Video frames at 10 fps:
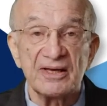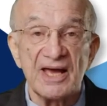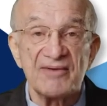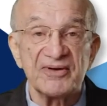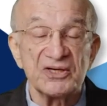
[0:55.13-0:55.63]

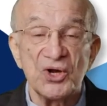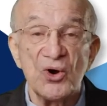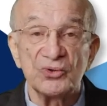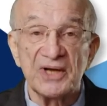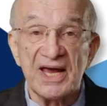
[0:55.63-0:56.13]
having
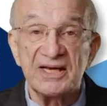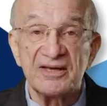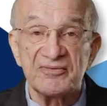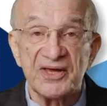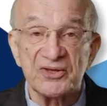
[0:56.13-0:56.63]
known any
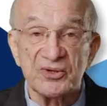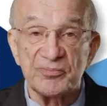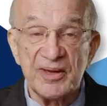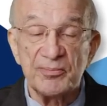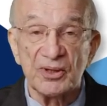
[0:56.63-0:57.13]
of the other
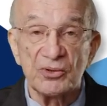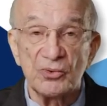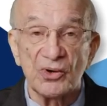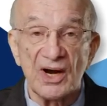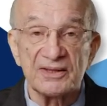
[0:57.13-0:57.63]
people who
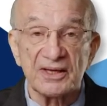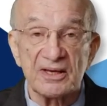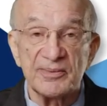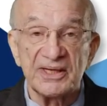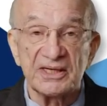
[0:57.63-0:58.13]
were on the
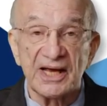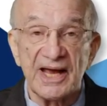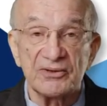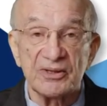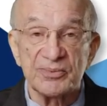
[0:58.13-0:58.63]
Committee on
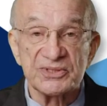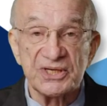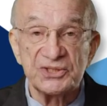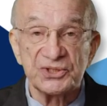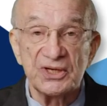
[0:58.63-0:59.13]
Accounting
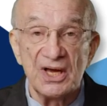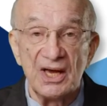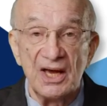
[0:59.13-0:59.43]
Procedure,